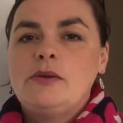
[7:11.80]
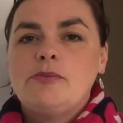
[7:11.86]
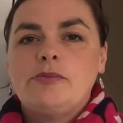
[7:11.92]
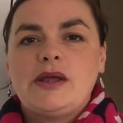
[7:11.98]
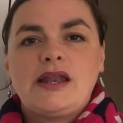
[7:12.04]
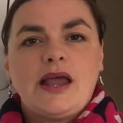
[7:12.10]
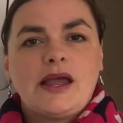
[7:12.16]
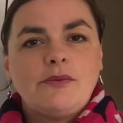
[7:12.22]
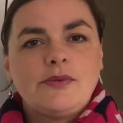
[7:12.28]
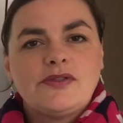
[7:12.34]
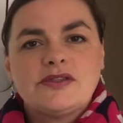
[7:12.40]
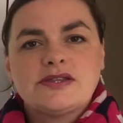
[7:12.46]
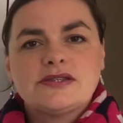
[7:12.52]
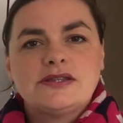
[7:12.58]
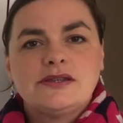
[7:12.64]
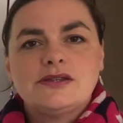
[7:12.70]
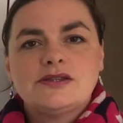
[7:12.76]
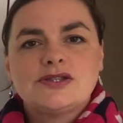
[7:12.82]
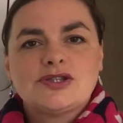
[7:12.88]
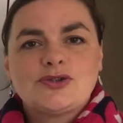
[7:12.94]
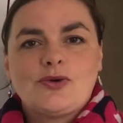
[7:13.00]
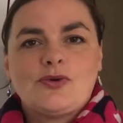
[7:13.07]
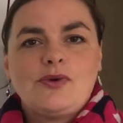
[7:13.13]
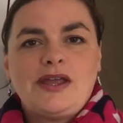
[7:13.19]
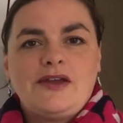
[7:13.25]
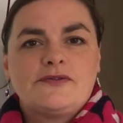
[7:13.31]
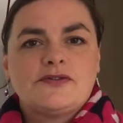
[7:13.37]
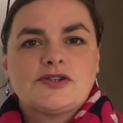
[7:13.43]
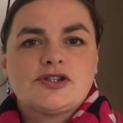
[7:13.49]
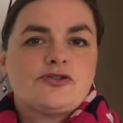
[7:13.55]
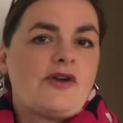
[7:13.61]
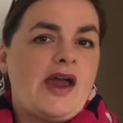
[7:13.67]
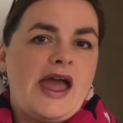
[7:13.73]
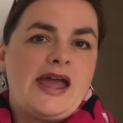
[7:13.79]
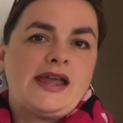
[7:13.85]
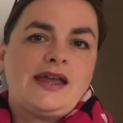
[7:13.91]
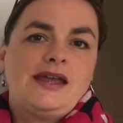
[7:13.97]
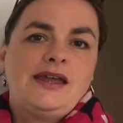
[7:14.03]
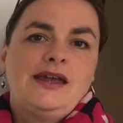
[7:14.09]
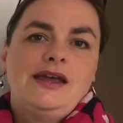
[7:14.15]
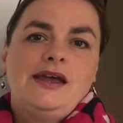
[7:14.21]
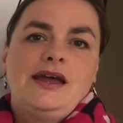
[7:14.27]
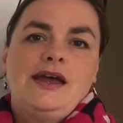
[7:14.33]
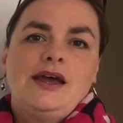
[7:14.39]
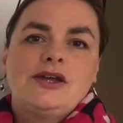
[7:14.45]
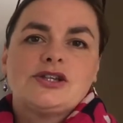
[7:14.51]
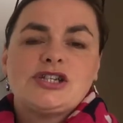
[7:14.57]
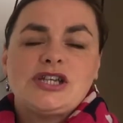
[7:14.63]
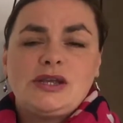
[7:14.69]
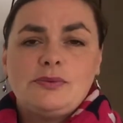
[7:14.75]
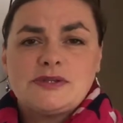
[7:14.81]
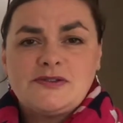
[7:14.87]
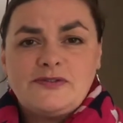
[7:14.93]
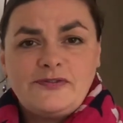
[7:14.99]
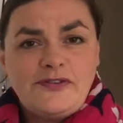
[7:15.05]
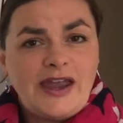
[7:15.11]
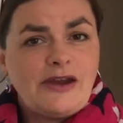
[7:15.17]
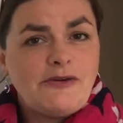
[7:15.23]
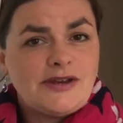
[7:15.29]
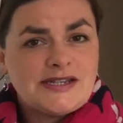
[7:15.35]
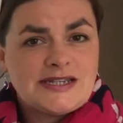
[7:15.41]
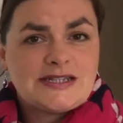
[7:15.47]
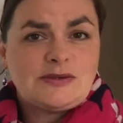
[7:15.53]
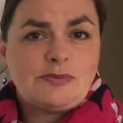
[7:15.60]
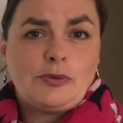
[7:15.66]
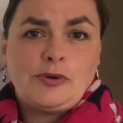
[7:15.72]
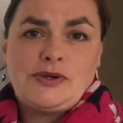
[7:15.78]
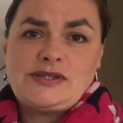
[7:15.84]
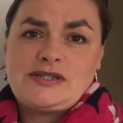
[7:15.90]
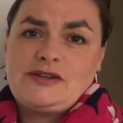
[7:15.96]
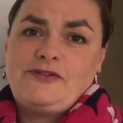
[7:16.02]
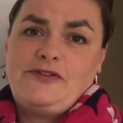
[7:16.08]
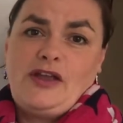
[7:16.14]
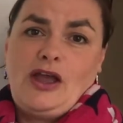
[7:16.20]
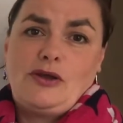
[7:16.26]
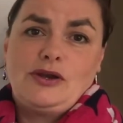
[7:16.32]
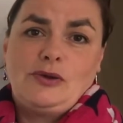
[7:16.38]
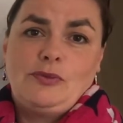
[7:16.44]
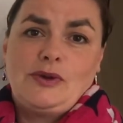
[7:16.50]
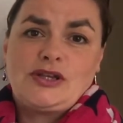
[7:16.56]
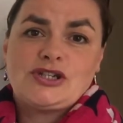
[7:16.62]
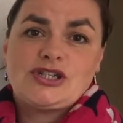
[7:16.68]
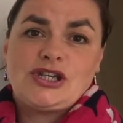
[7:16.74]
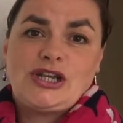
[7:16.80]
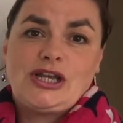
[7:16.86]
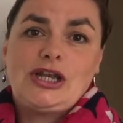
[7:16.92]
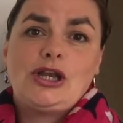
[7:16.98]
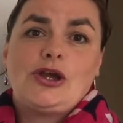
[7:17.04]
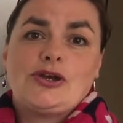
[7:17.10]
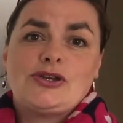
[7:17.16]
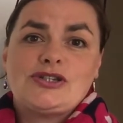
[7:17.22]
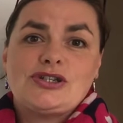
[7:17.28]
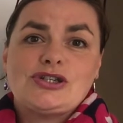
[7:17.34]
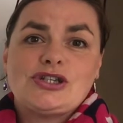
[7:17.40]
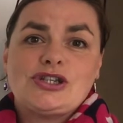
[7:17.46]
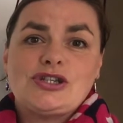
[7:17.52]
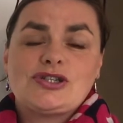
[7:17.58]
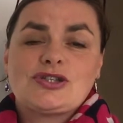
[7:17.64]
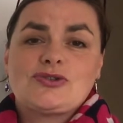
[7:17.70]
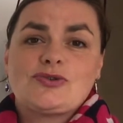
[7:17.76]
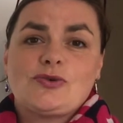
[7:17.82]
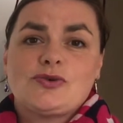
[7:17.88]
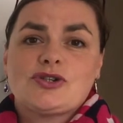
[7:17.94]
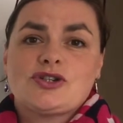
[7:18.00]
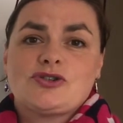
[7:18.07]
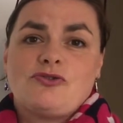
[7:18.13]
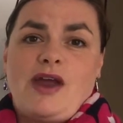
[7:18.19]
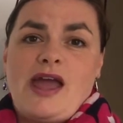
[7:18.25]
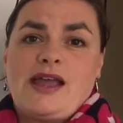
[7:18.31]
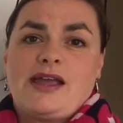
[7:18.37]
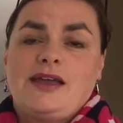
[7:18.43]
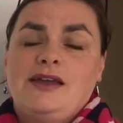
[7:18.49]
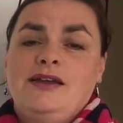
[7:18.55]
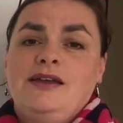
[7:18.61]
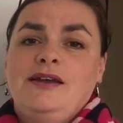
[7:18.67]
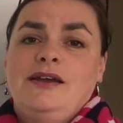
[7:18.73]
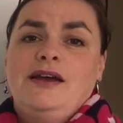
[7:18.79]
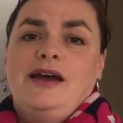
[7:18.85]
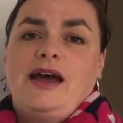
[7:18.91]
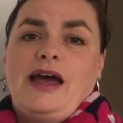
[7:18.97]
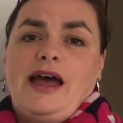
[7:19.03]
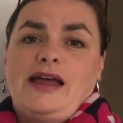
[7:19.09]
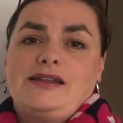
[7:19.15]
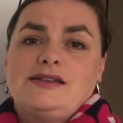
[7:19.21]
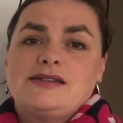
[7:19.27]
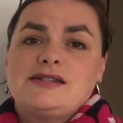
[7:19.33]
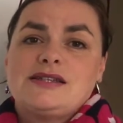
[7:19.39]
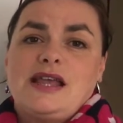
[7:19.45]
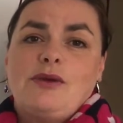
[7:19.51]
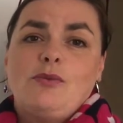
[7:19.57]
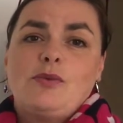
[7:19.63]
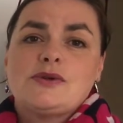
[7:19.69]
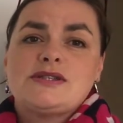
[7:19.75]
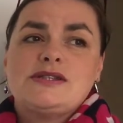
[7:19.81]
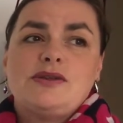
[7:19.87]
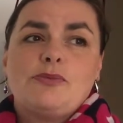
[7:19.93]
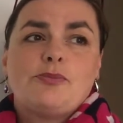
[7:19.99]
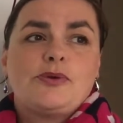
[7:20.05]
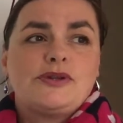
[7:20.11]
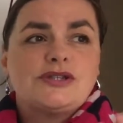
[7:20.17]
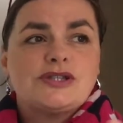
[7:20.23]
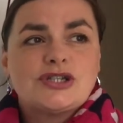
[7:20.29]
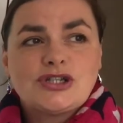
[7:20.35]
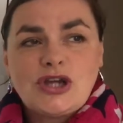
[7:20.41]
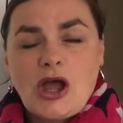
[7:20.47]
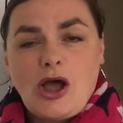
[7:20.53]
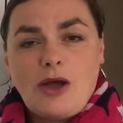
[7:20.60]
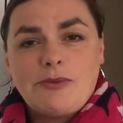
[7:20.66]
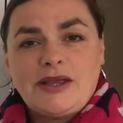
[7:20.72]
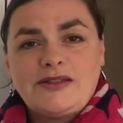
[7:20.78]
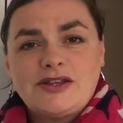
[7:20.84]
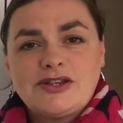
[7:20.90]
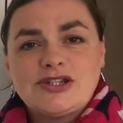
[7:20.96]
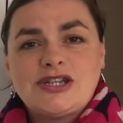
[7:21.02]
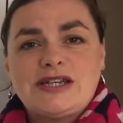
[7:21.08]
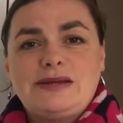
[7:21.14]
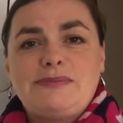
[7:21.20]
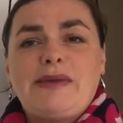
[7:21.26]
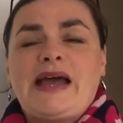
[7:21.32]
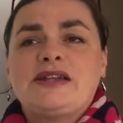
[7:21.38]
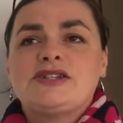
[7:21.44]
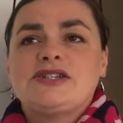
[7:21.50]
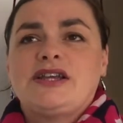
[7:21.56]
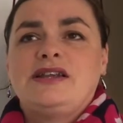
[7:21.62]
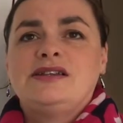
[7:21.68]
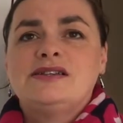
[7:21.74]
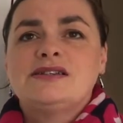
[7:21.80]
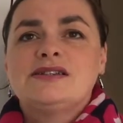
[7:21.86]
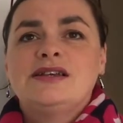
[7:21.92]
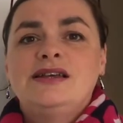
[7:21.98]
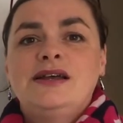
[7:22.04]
But like with the story of Shrek, she was very disappointed, Fiona, when she looked and she saw Shrek and it wasn't the Prince Charming that she'd imagined.